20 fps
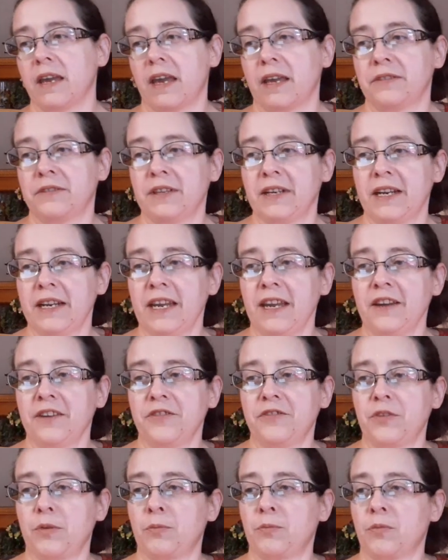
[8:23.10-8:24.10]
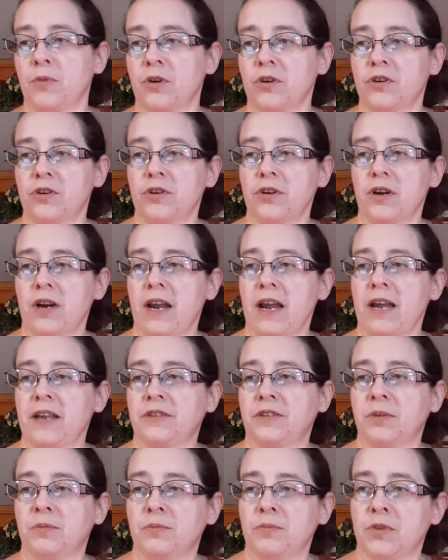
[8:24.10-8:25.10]
And then I have Murder
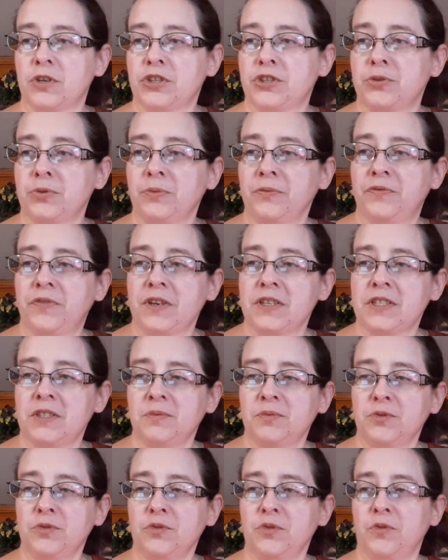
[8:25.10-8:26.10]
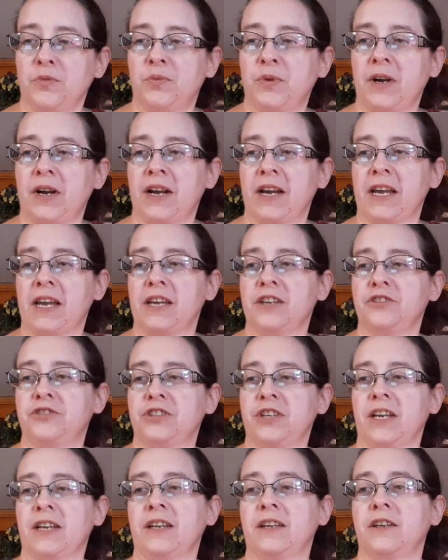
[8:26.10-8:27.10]
at the Mushroom Festival by
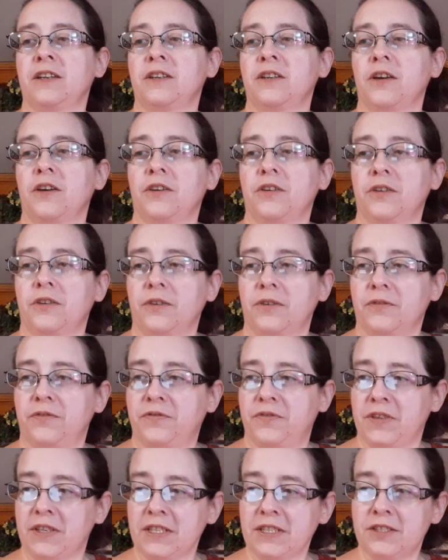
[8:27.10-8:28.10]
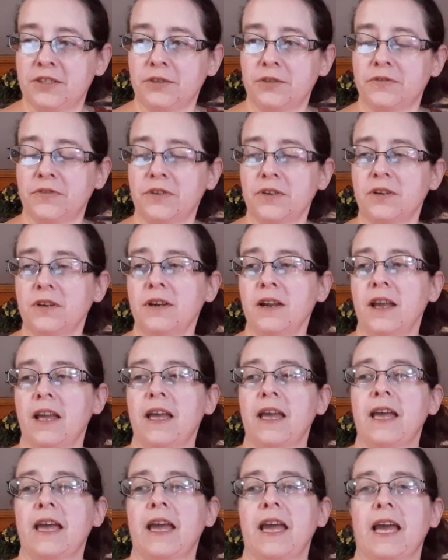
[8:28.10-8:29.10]
Janet Finsilver,
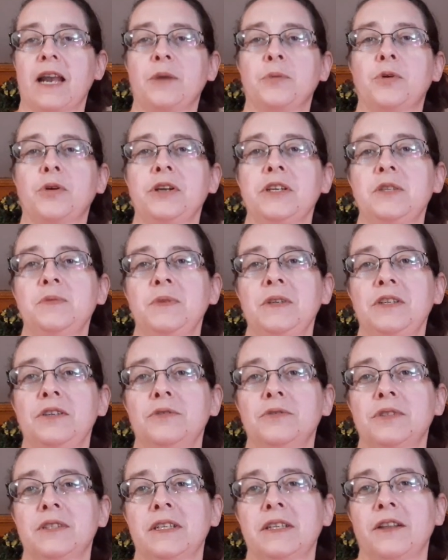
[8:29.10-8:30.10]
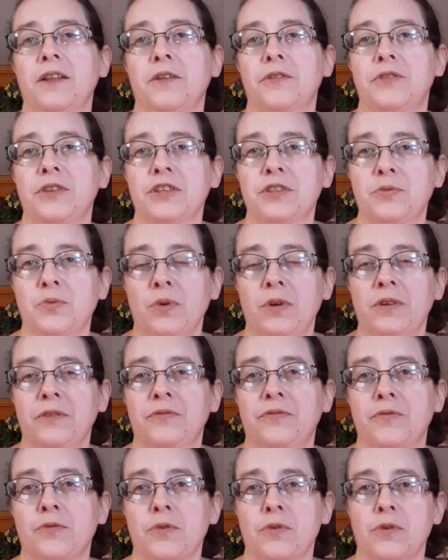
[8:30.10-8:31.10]
and I'm going to be using this one
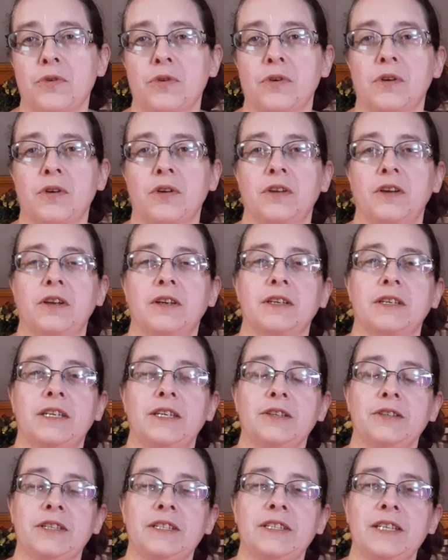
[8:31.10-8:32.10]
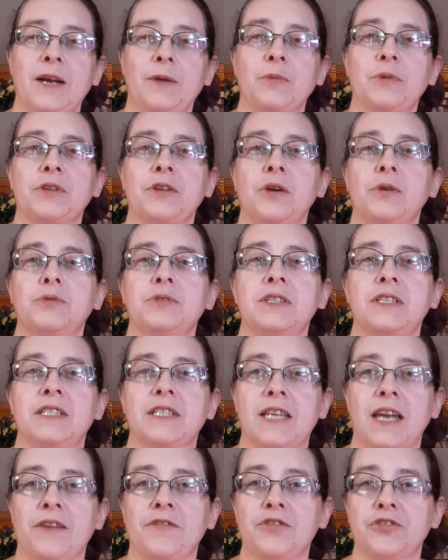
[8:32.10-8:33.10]
for a Killing Time with Cozy
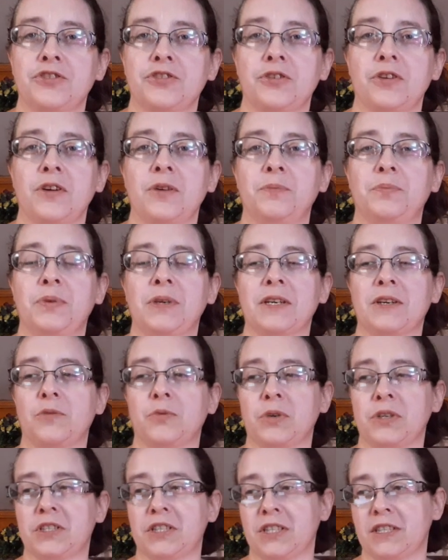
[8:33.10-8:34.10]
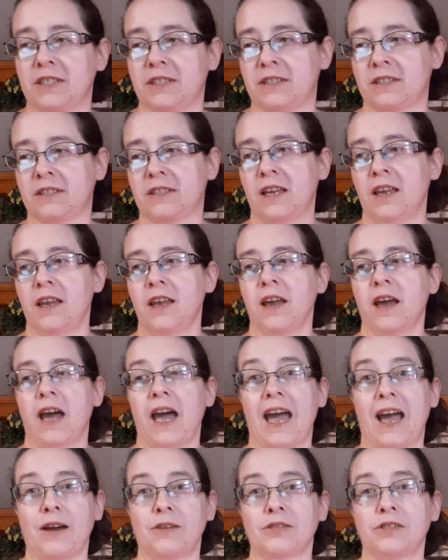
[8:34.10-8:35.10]
scavenger hunt pick, which is
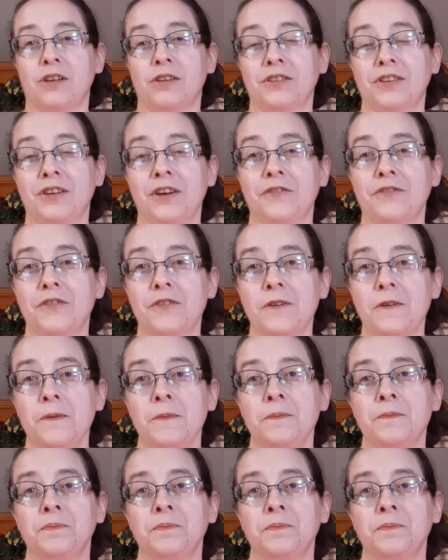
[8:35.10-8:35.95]
House on the Cover.